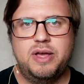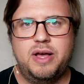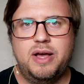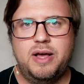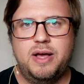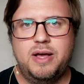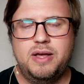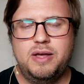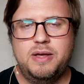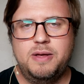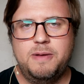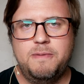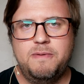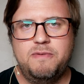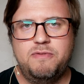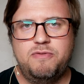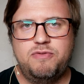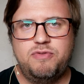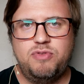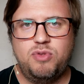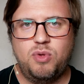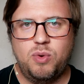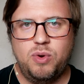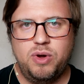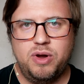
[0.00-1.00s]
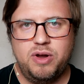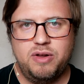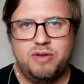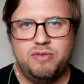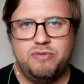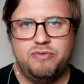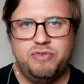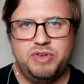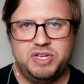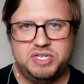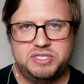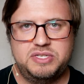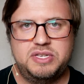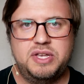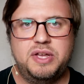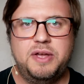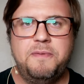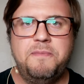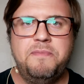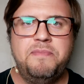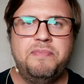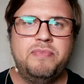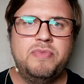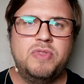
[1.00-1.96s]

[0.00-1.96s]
uh, floor vista